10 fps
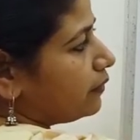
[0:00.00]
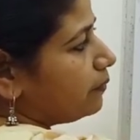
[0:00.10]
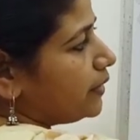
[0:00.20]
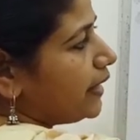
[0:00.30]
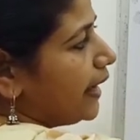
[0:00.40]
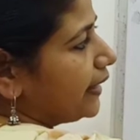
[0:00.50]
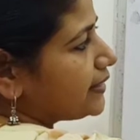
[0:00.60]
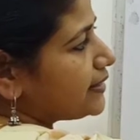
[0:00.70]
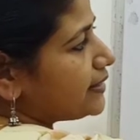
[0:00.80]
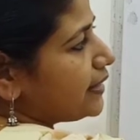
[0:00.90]
be
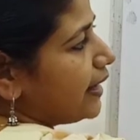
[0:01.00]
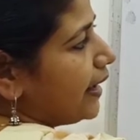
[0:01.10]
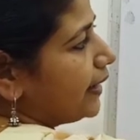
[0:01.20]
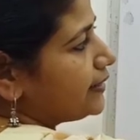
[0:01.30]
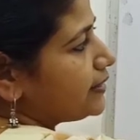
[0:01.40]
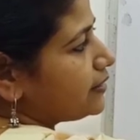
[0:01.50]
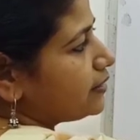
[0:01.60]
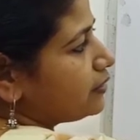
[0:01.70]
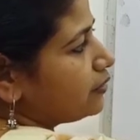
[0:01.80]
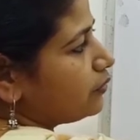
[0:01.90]
x and
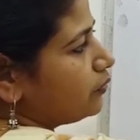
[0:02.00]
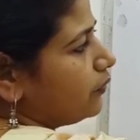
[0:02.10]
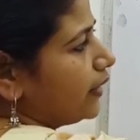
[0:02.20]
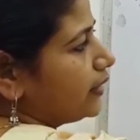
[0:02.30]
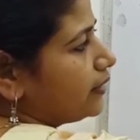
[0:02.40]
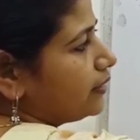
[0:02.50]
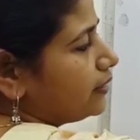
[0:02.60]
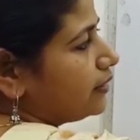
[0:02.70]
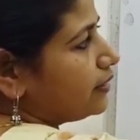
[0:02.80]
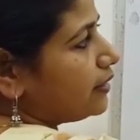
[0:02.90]
y.
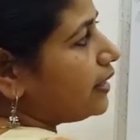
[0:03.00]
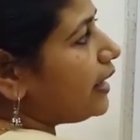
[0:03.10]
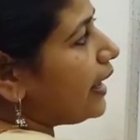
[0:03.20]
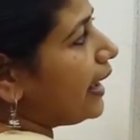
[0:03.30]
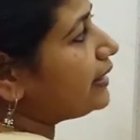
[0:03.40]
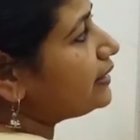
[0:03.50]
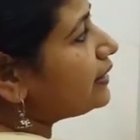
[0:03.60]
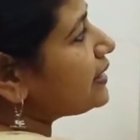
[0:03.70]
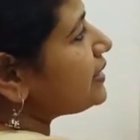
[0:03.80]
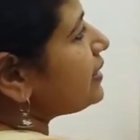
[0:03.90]
And
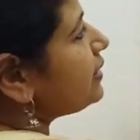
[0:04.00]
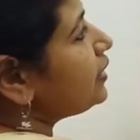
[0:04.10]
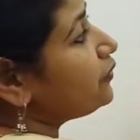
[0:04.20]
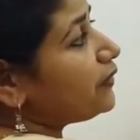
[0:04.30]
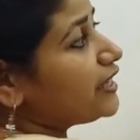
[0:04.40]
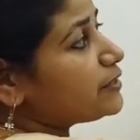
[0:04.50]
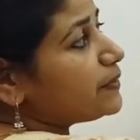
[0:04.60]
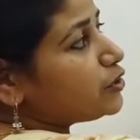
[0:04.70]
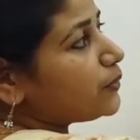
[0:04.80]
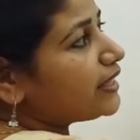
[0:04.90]
this difference
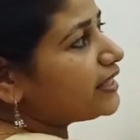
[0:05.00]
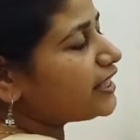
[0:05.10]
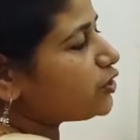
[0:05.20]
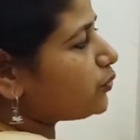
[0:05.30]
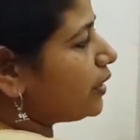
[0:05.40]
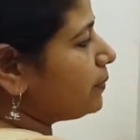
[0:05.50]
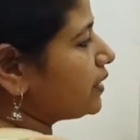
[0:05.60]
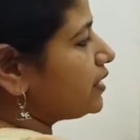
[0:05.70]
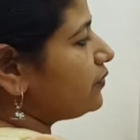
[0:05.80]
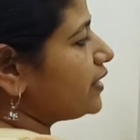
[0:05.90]
between these two
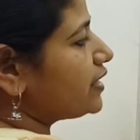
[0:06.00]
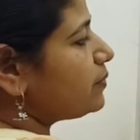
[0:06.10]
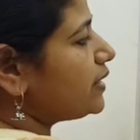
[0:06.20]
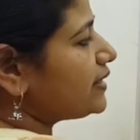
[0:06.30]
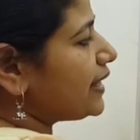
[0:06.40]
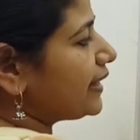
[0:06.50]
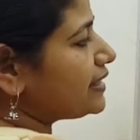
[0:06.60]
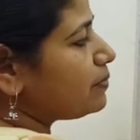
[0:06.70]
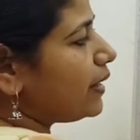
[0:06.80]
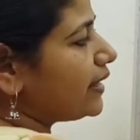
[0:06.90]
numbers, difference means
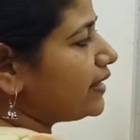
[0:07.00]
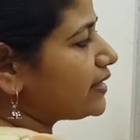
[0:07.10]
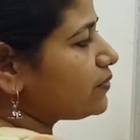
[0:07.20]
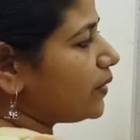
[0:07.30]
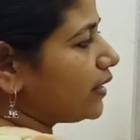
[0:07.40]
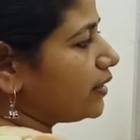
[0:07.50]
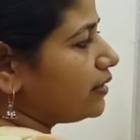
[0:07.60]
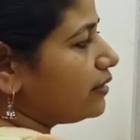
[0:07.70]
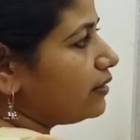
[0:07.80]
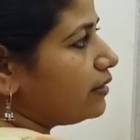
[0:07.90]
x minus y,
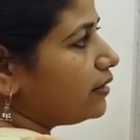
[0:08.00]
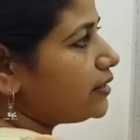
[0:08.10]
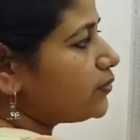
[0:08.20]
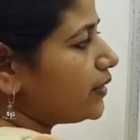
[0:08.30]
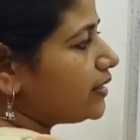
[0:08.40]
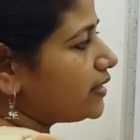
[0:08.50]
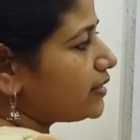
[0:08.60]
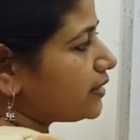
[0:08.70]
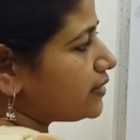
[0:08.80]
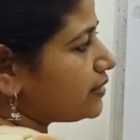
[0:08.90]
is
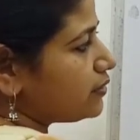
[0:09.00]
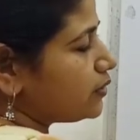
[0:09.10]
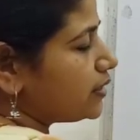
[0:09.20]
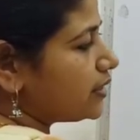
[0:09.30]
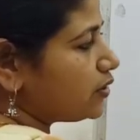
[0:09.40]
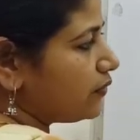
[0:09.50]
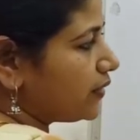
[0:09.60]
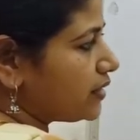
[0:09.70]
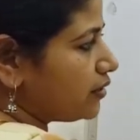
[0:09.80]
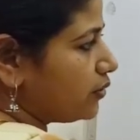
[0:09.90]
26. So this is your
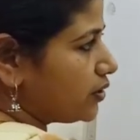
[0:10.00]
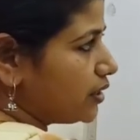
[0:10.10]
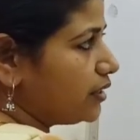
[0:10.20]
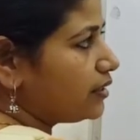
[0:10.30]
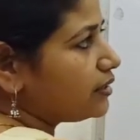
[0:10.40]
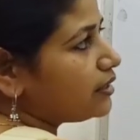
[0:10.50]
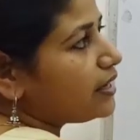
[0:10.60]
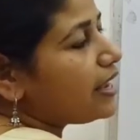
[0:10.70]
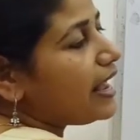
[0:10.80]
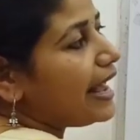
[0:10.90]
first equation.
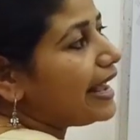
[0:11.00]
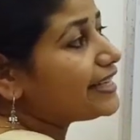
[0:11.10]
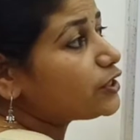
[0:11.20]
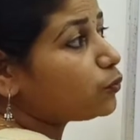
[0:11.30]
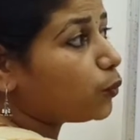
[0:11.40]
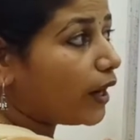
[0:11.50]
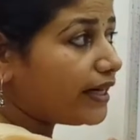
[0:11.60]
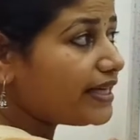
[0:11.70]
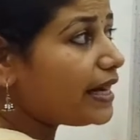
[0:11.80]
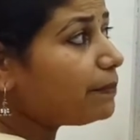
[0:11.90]
And
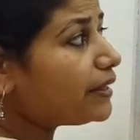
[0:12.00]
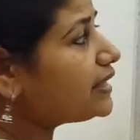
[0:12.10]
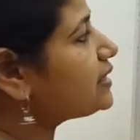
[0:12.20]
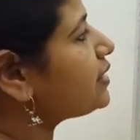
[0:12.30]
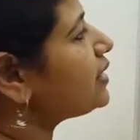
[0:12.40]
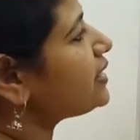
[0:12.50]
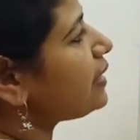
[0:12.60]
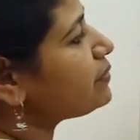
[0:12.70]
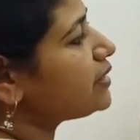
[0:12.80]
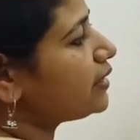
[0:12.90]
one number is 3
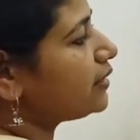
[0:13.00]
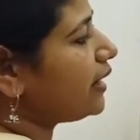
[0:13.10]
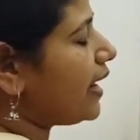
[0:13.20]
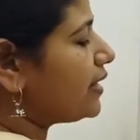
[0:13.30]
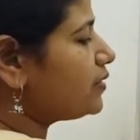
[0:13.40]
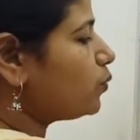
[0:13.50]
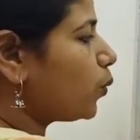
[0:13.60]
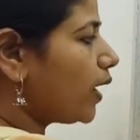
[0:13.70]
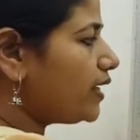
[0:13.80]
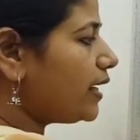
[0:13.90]
times the other and
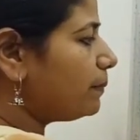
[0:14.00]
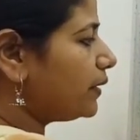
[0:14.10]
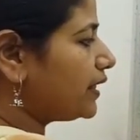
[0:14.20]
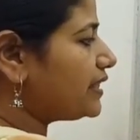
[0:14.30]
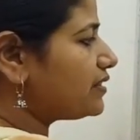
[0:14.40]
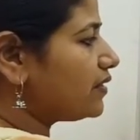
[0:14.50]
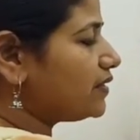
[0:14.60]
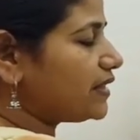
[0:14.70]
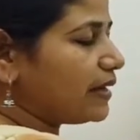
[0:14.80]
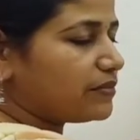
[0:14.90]
one number is
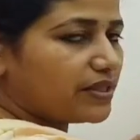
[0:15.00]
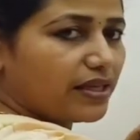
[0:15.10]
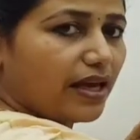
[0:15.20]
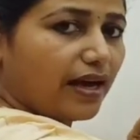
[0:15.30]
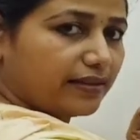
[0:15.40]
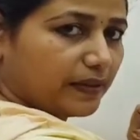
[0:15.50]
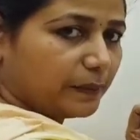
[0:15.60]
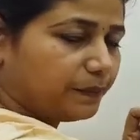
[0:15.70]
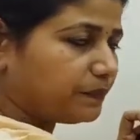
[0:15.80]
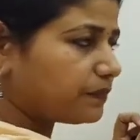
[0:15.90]
3 times the other.